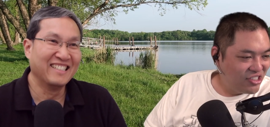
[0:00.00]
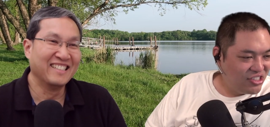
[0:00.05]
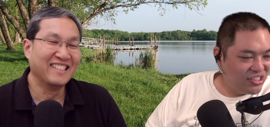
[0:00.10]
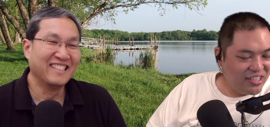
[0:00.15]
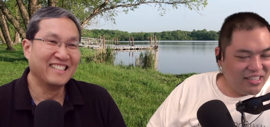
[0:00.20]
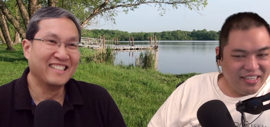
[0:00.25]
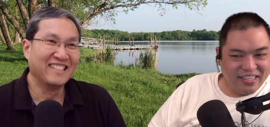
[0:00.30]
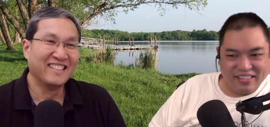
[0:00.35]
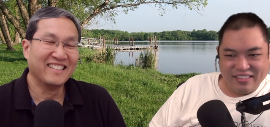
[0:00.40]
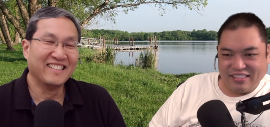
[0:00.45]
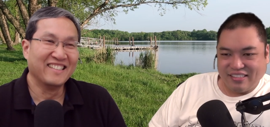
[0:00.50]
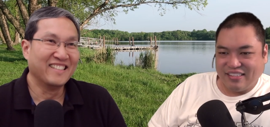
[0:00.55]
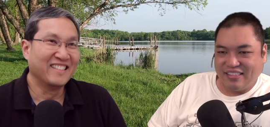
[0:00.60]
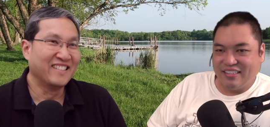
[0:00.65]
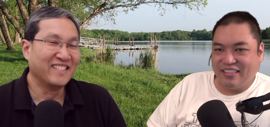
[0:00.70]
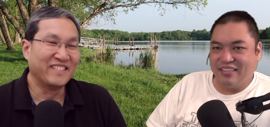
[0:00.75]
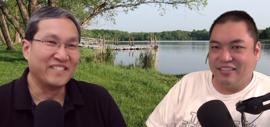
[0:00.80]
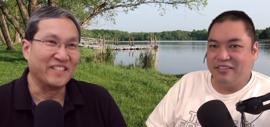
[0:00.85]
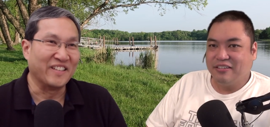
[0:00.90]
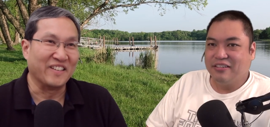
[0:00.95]

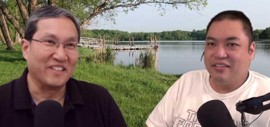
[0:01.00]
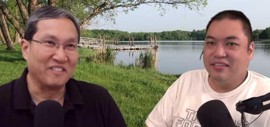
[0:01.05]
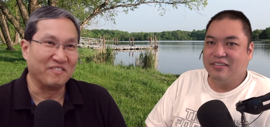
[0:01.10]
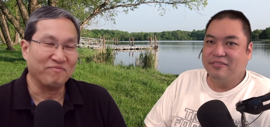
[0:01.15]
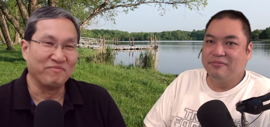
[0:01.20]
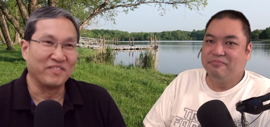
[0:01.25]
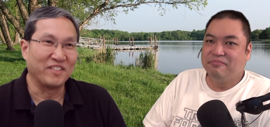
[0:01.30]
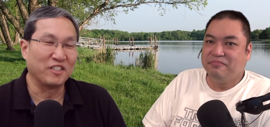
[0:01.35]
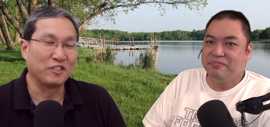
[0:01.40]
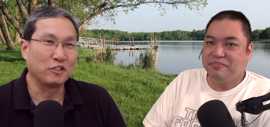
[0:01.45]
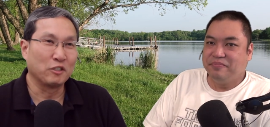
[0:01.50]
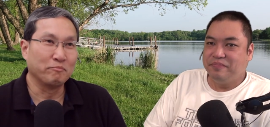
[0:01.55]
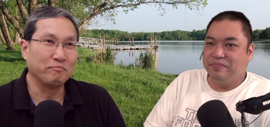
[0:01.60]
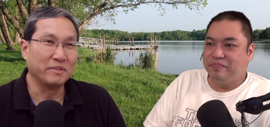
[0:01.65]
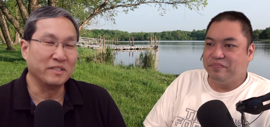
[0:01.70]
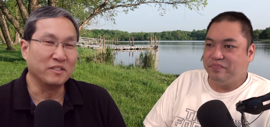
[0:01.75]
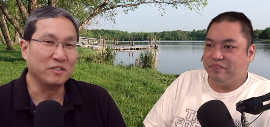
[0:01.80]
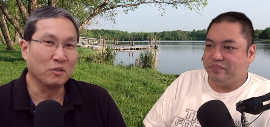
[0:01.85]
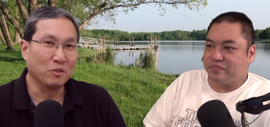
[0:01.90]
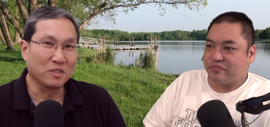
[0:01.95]
Speaker 1: Jeez. No, there
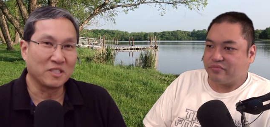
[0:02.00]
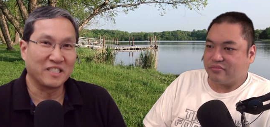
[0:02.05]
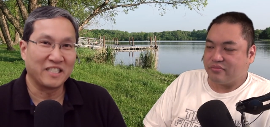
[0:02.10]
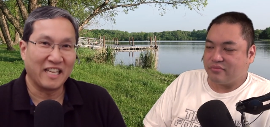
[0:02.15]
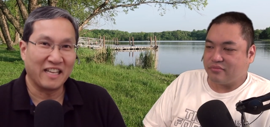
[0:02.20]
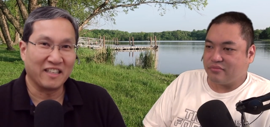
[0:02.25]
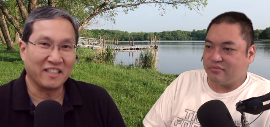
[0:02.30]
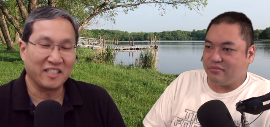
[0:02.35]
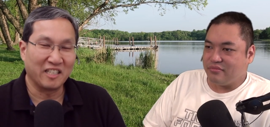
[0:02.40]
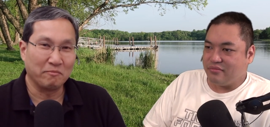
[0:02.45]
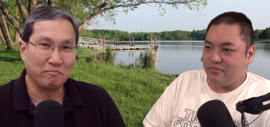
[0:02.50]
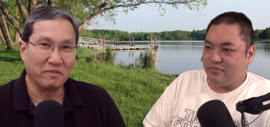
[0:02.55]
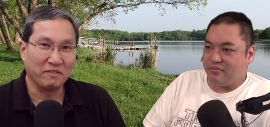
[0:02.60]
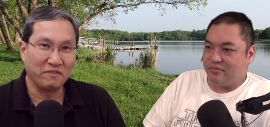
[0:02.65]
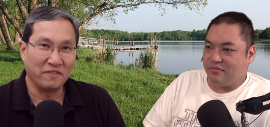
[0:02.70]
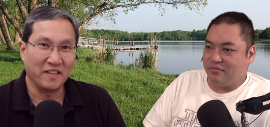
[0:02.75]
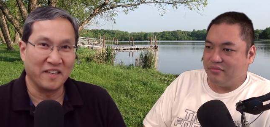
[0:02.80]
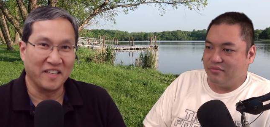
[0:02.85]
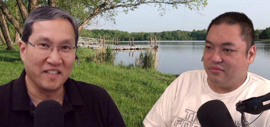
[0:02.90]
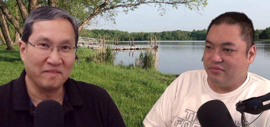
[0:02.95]
should be no salad at
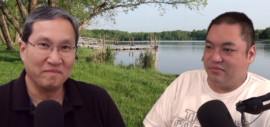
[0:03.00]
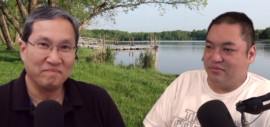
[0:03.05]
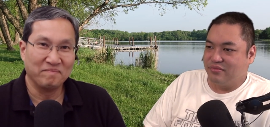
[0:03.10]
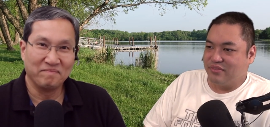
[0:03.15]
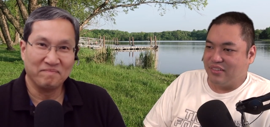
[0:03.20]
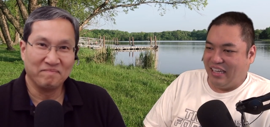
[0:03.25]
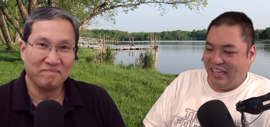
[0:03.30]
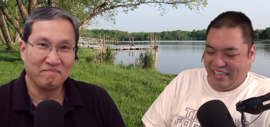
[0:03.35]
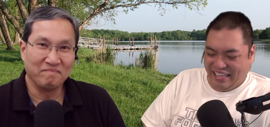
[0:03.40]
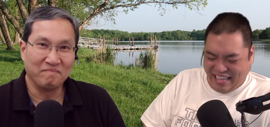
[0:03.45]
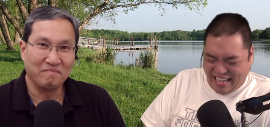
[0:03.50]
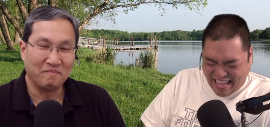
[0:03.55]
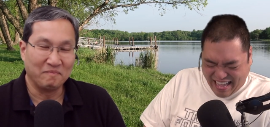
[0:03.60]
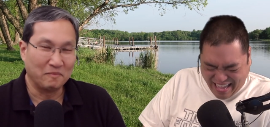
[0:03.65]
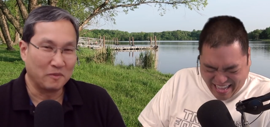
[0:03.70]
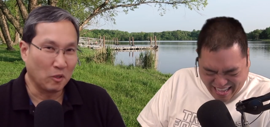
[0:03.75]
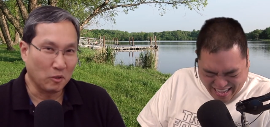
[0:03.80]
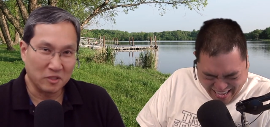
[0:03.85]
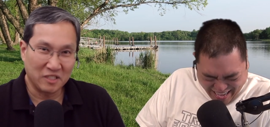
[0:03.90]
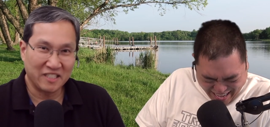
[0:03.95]
buffet.
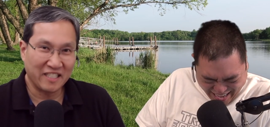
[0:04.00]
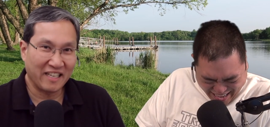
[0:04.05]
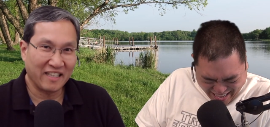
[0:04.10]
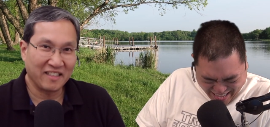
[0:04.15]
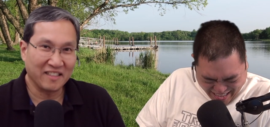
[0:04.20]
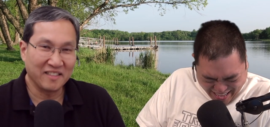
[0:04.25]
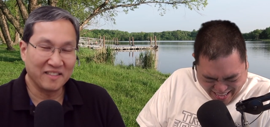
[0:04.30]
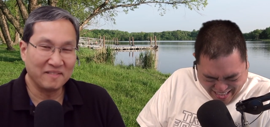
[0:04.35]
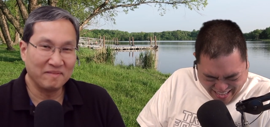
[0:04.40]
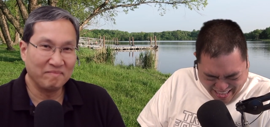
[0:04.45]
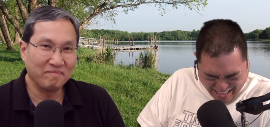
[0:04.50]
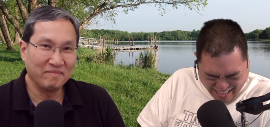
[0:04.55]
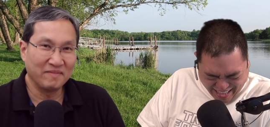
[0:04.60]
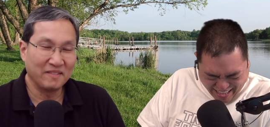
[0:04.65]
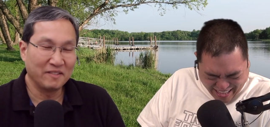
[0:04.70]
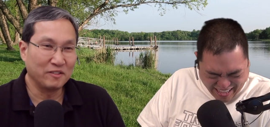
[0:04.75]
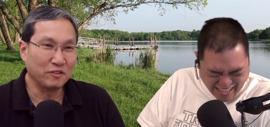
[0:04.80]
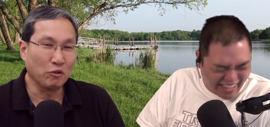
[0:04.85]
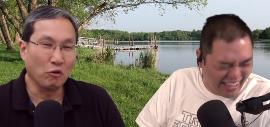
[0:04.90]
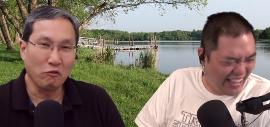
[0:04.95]
No salad.
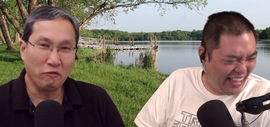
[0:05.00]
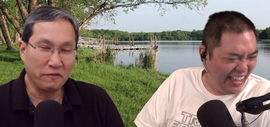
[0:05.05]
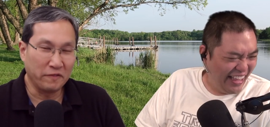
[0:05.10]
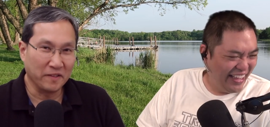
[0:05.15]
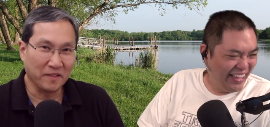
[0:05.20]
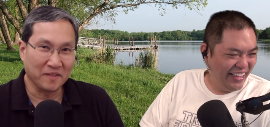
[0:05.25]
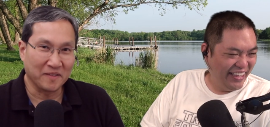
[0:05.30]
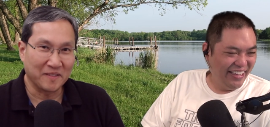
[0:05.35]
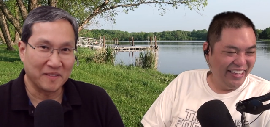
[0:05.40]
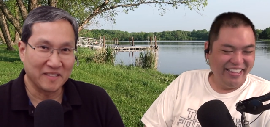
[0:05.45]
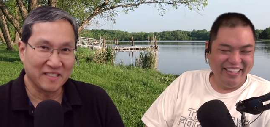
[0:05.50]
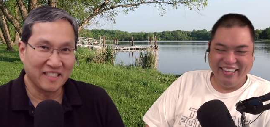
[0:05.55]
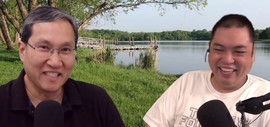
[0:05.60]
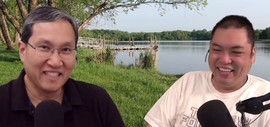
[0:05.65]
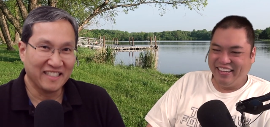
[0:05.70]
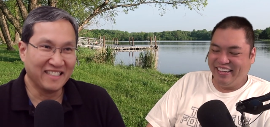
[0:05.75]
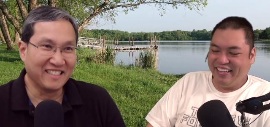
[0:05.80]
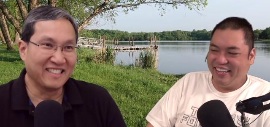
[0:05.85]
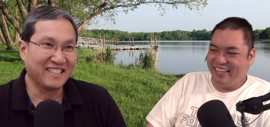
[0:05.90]
no fillers.